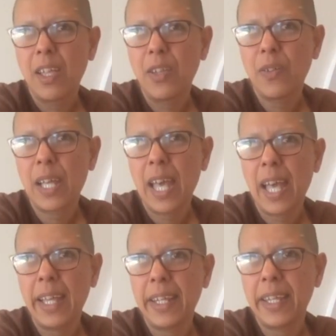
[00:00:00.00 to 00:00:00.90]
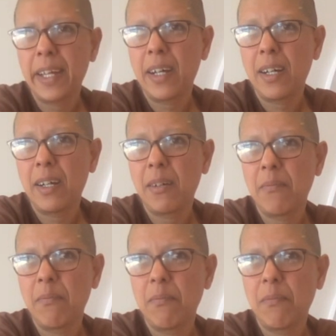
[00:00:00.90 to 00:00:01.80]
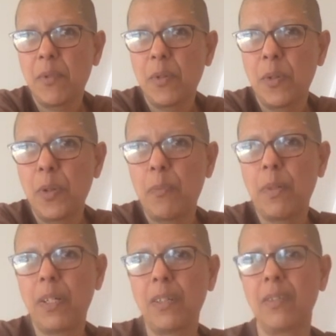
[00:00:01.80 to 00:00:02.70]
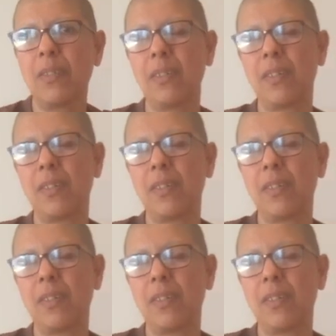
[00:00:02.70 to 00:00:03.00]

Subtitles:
you can open.